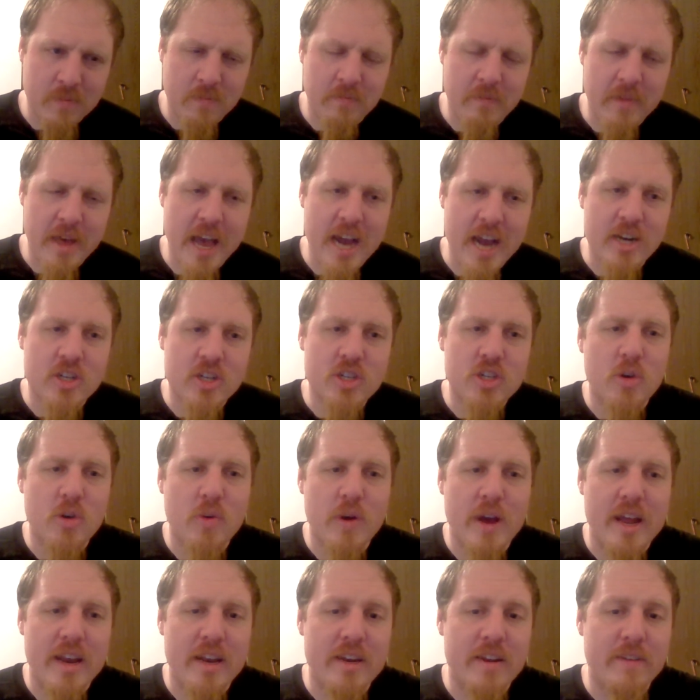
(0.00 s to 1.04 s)
Act 2
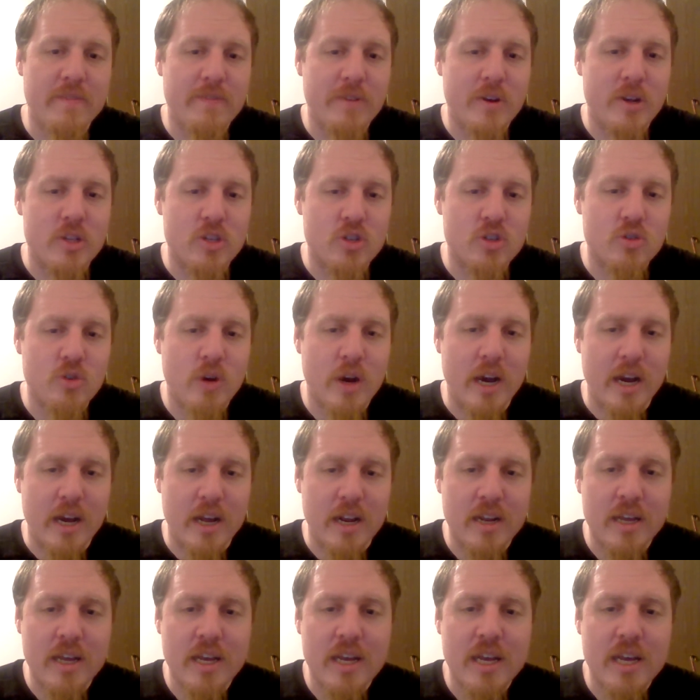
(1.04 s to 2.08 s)
and the first
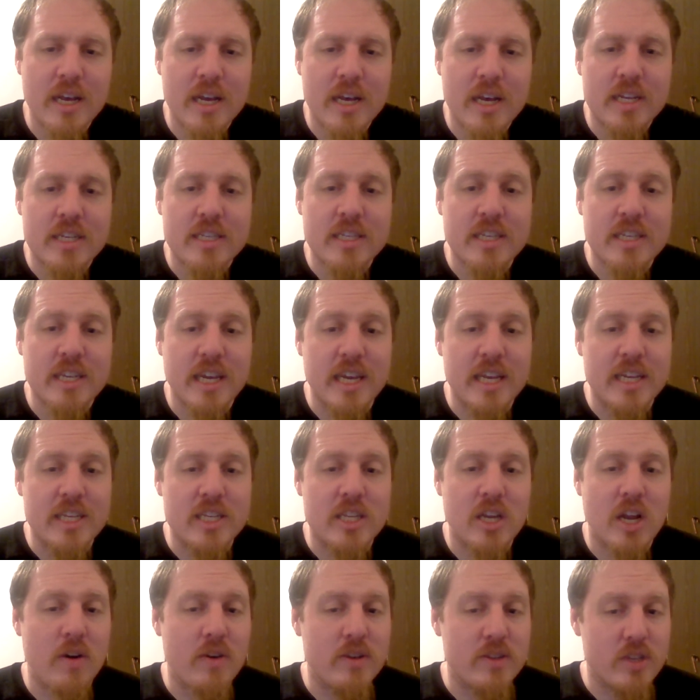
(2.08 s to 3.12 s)
trial sees
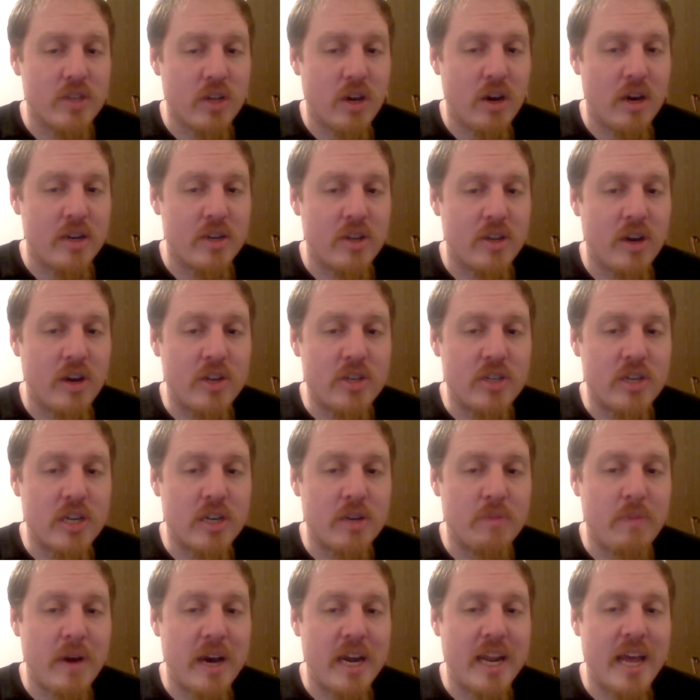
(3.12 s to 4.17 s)
Larazod
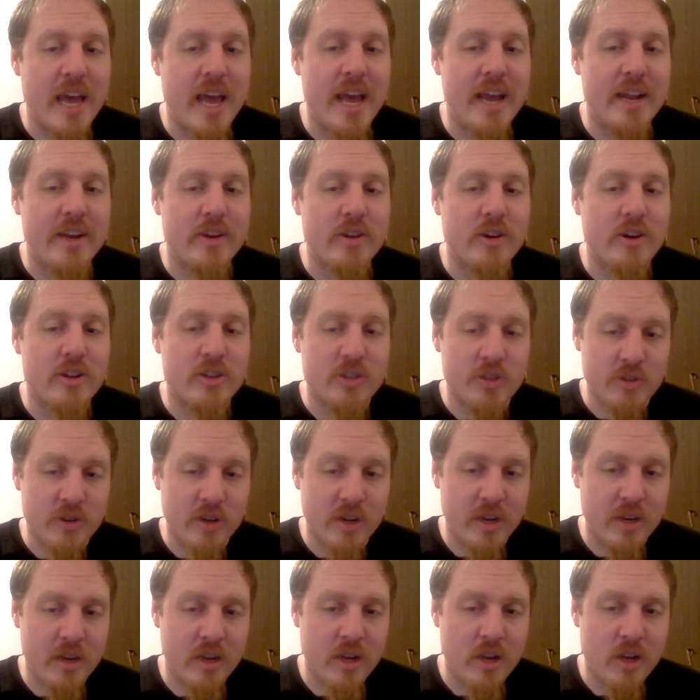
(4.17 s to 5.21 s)
tortured by the head torturer,